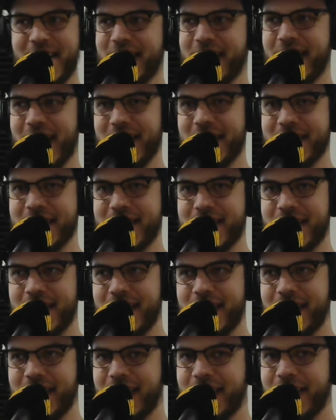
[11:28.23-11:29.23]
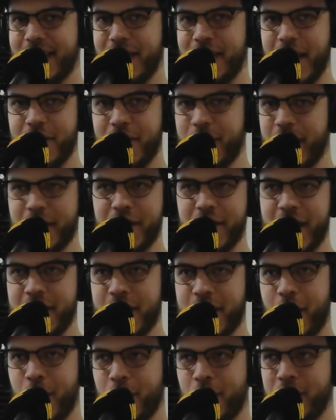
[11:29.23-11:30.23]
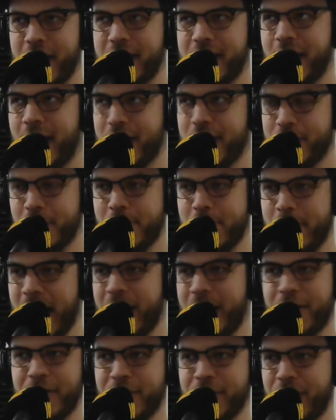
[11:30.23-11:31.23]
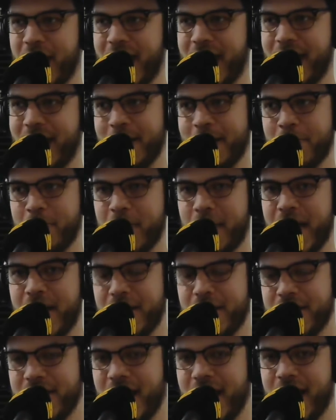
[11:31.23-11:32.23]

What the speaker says: that they think they know they could hustle better than players.